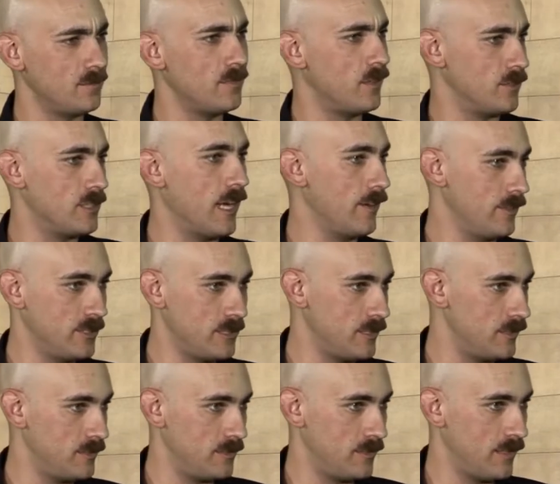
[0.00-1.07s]
Osiris
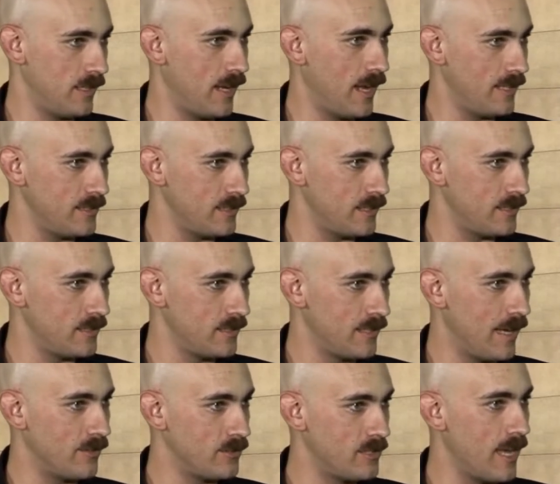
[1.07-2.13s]
and Isis
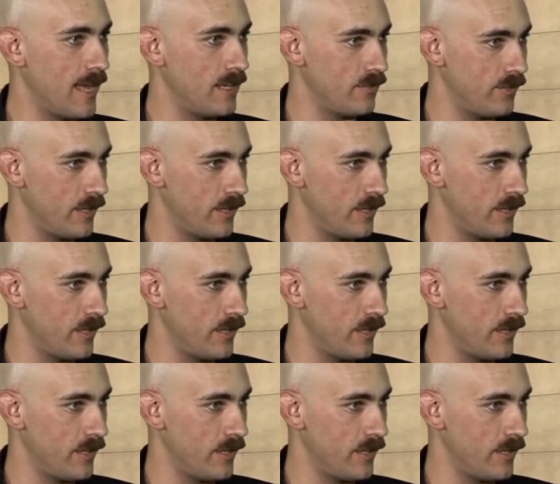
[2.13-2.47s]
outside of it.